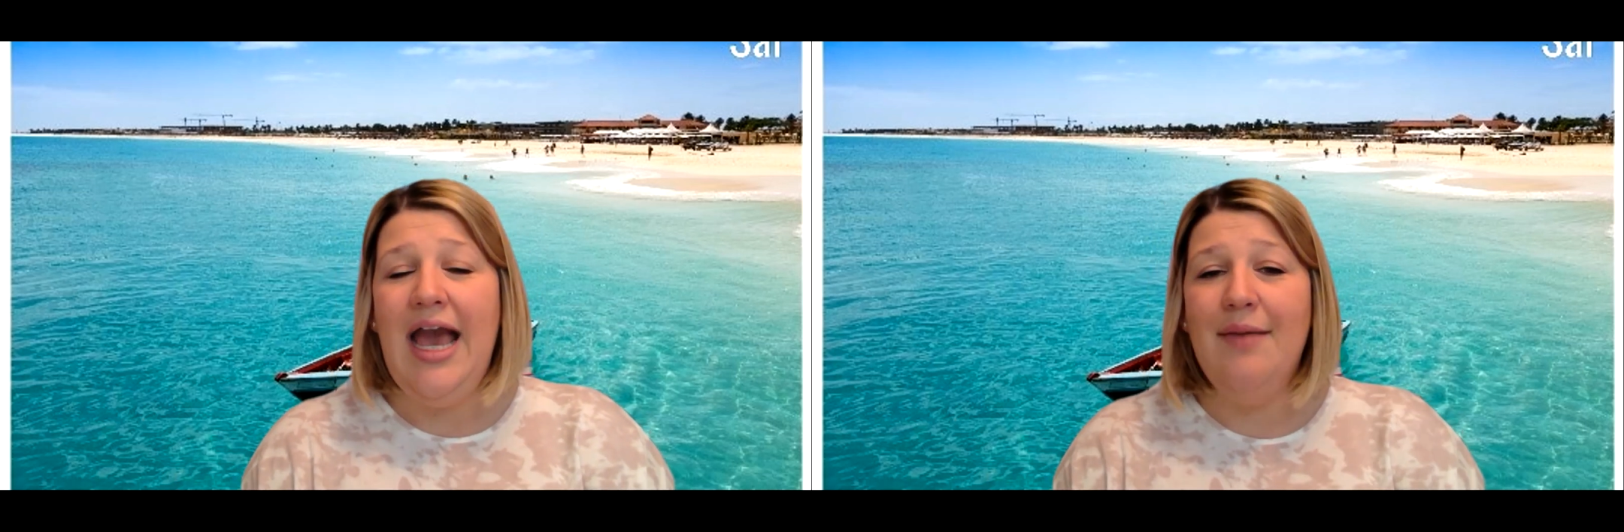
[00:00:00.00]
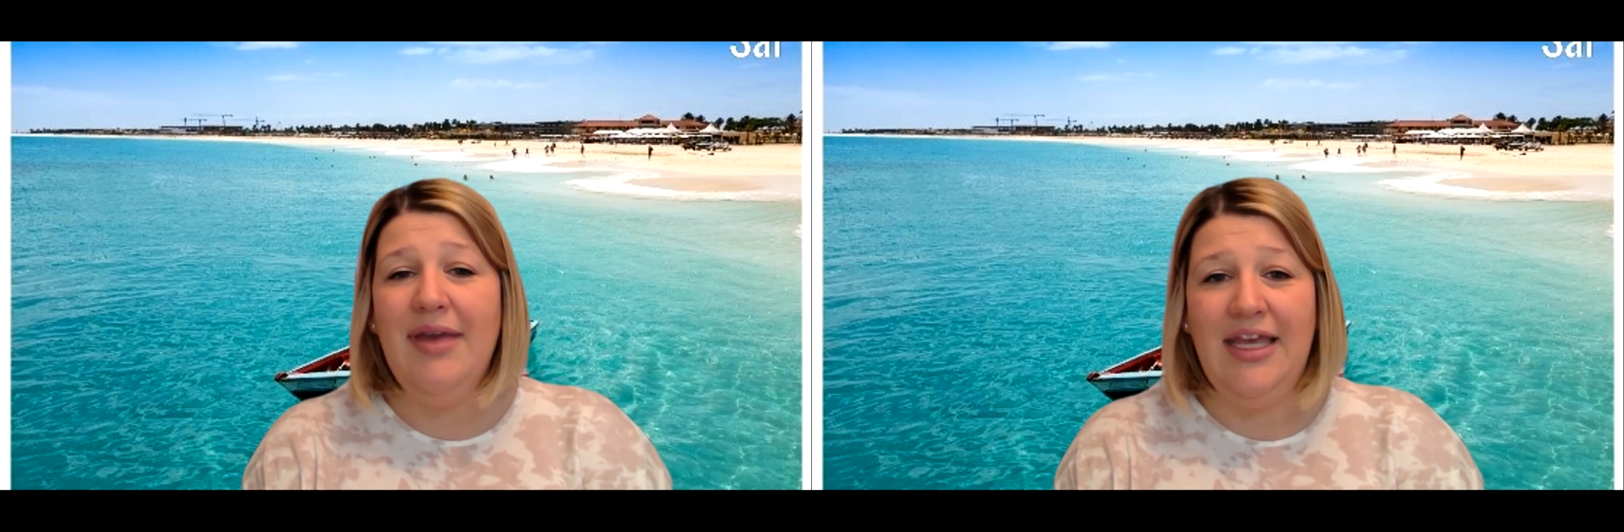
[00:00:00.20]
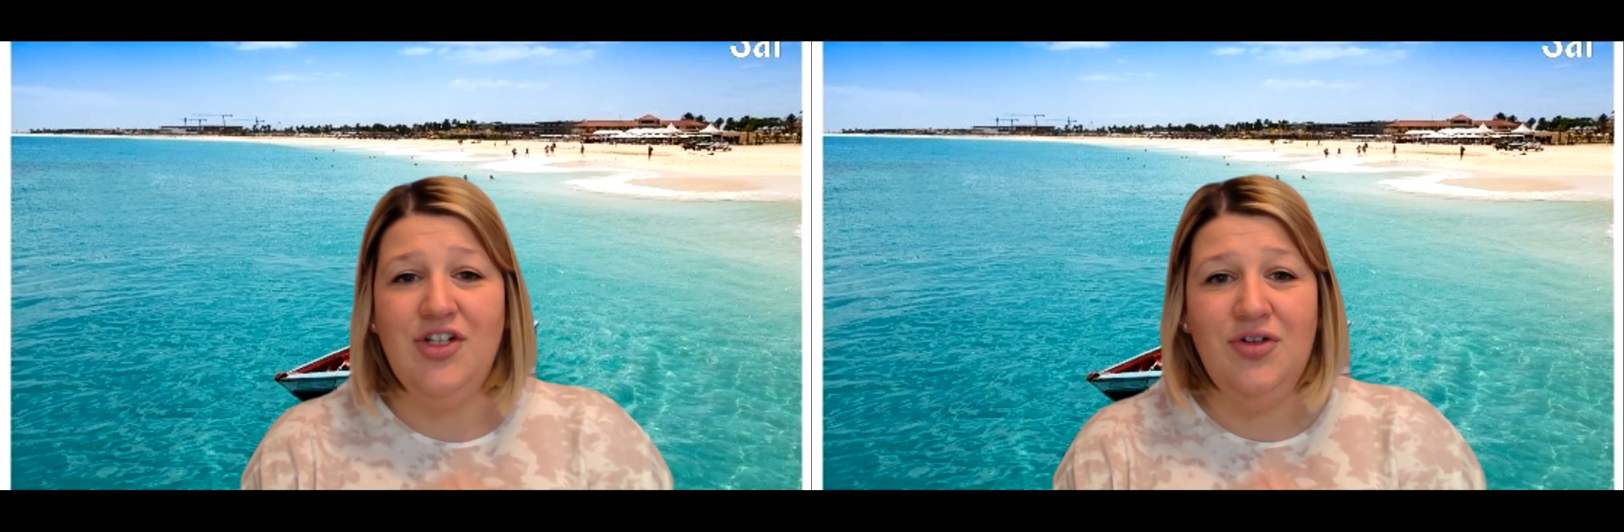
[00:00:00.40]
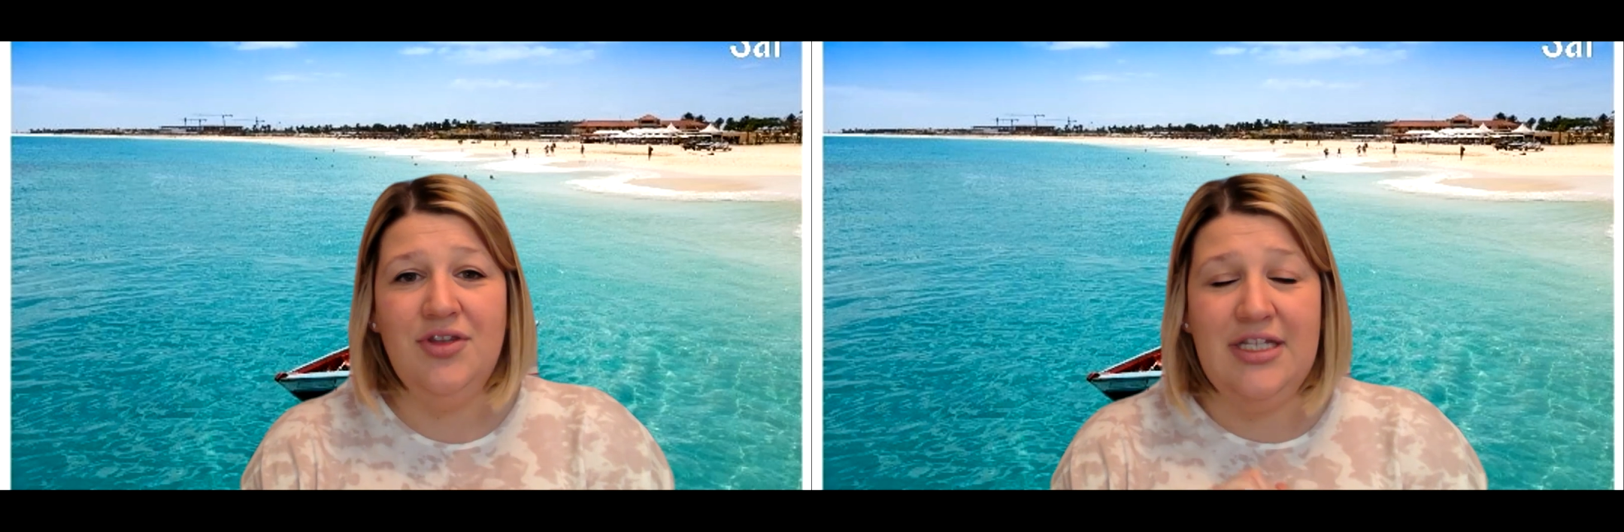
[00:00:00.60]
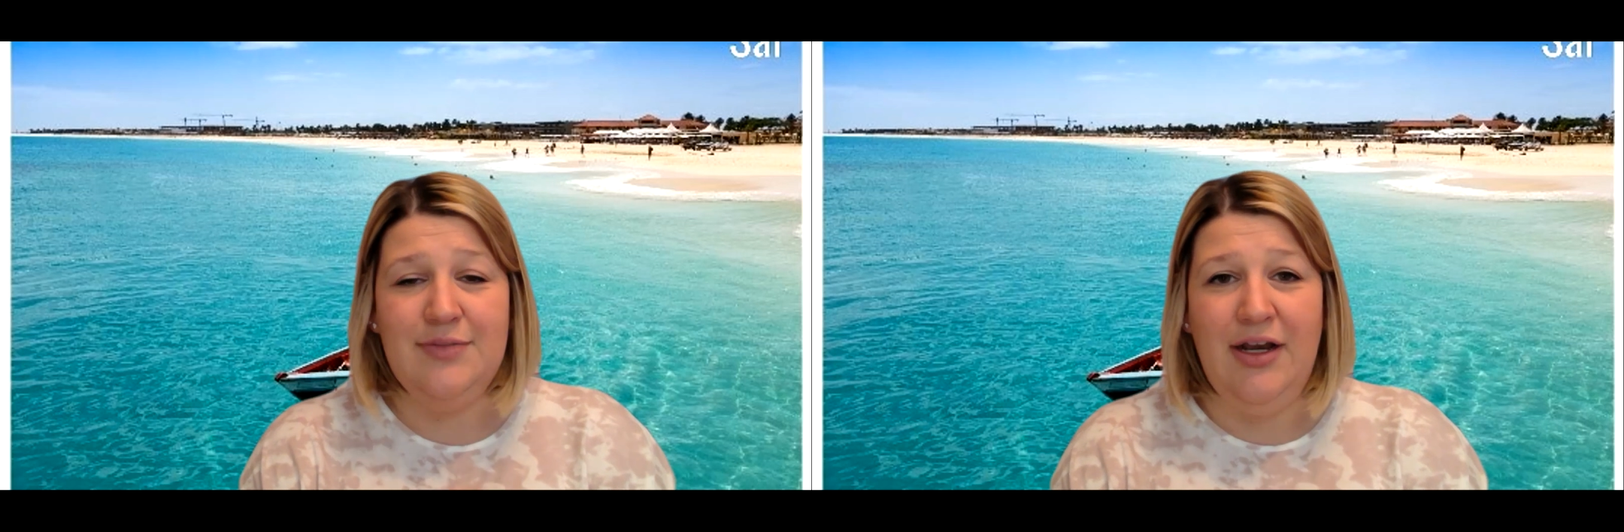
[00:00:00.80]
and making sure
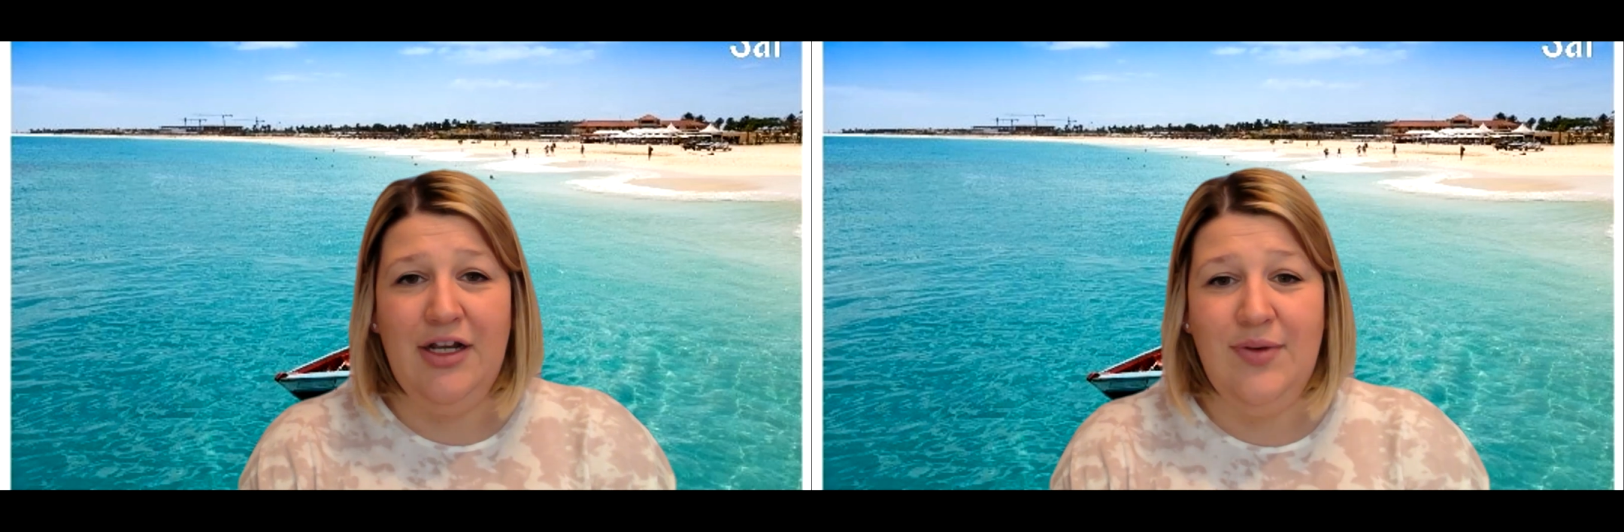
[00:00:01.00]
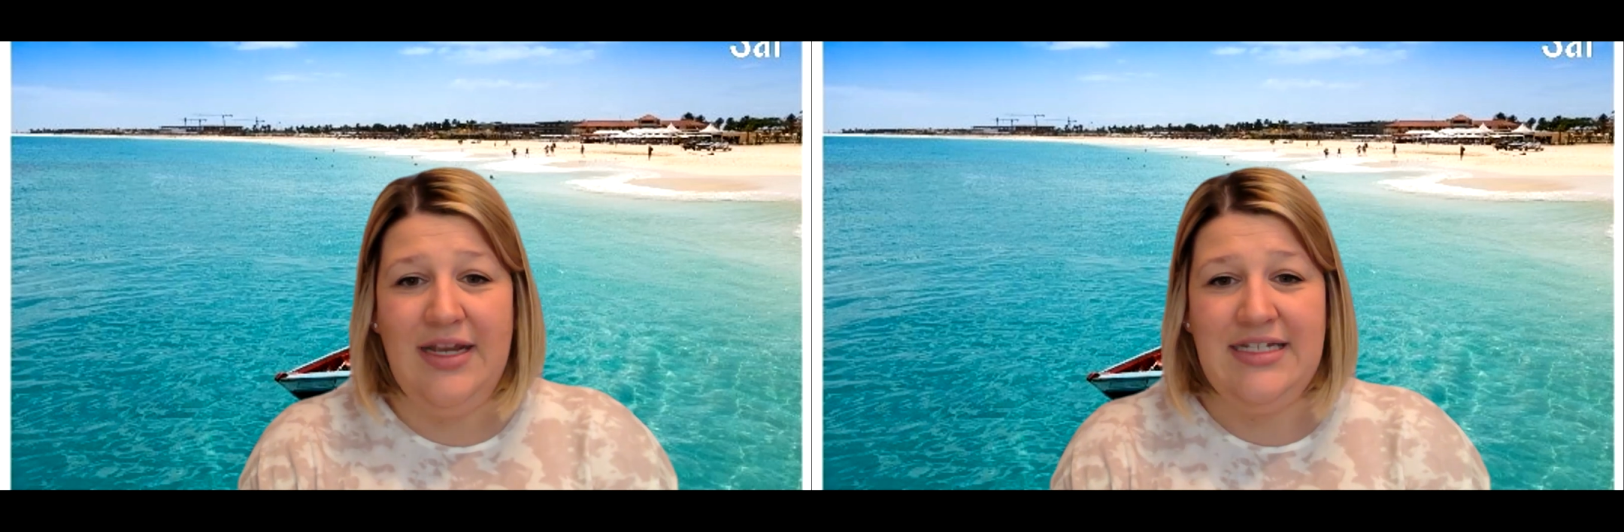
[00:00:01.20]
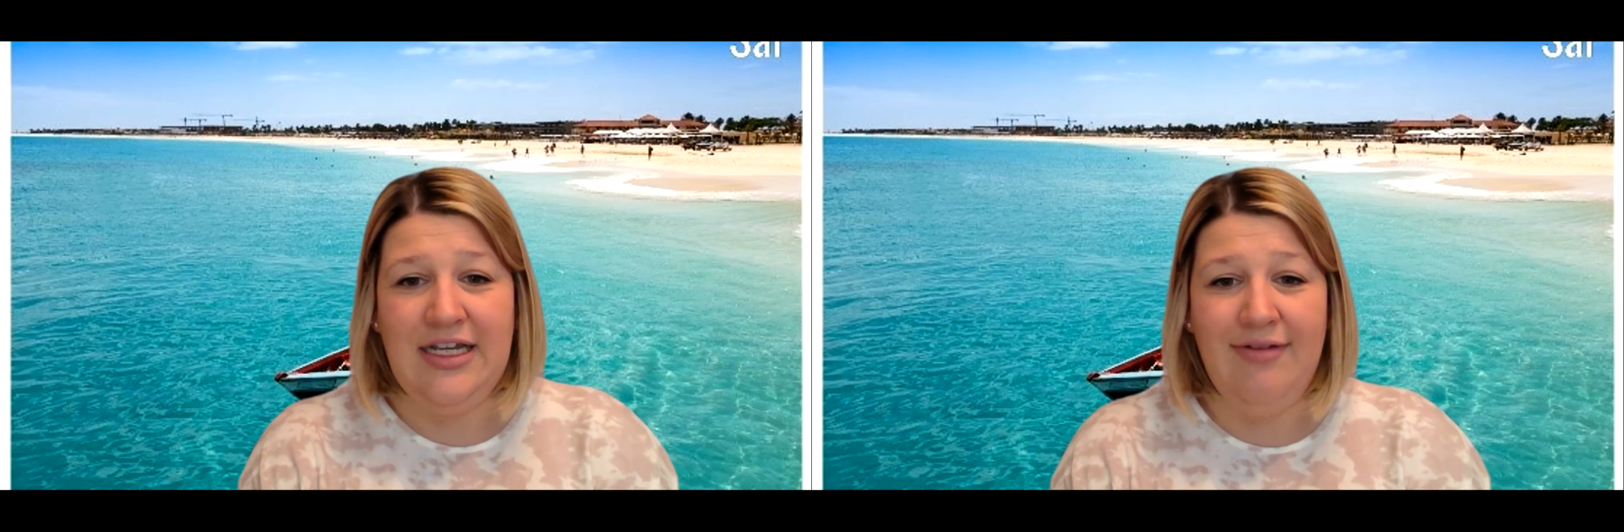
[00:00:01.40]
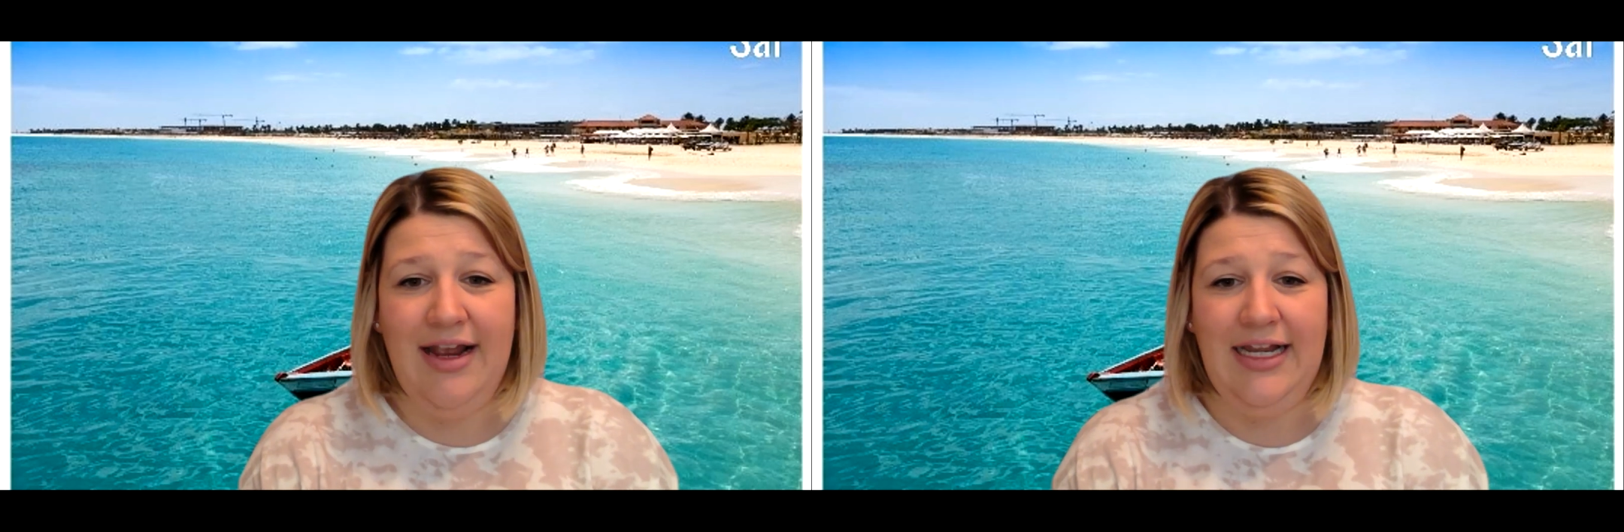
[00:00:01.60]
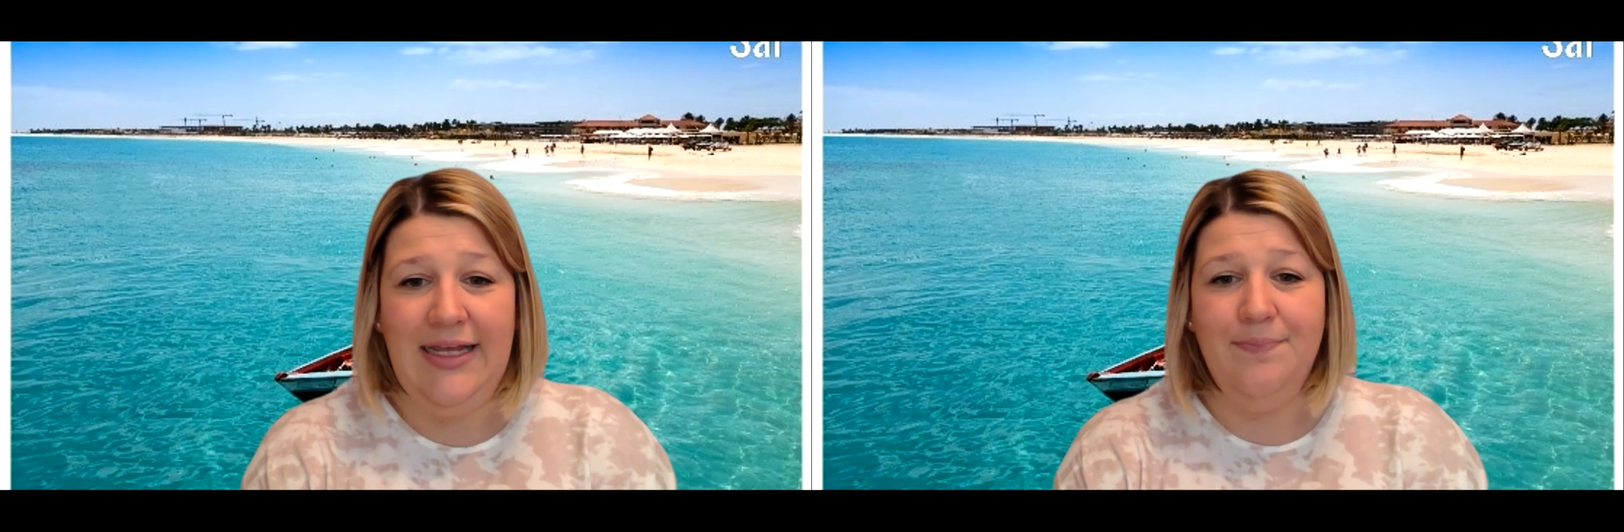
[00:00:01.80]
that it's punctuated
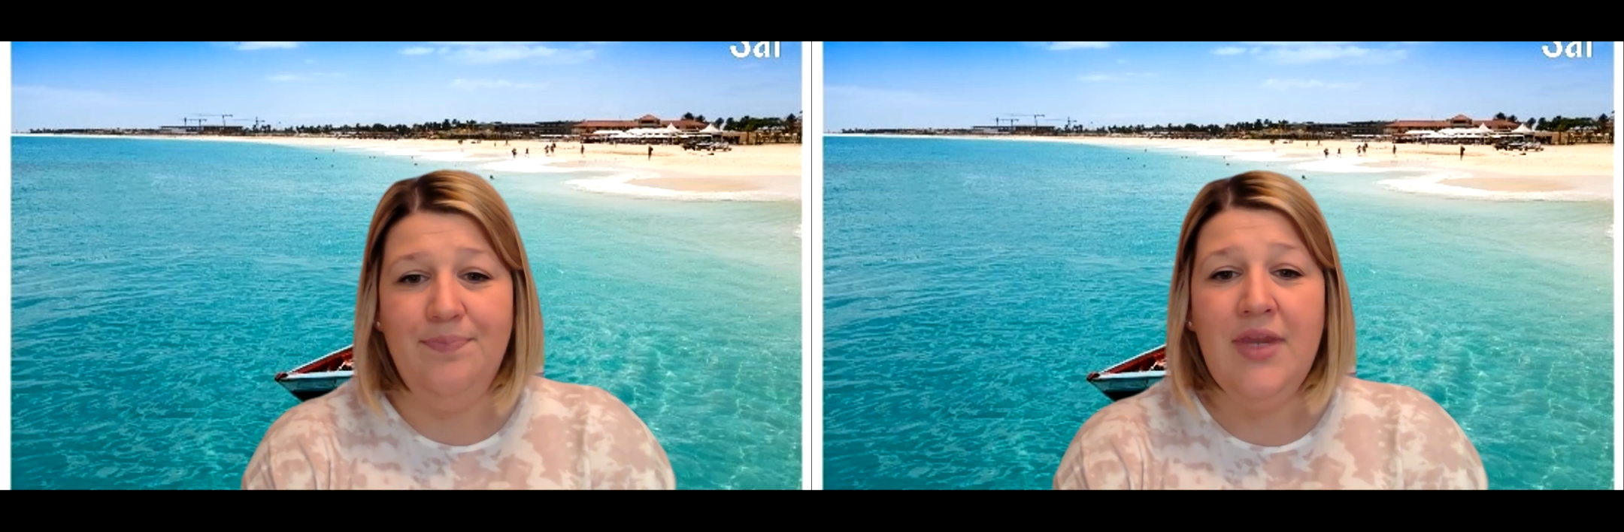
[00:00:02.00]
correctly.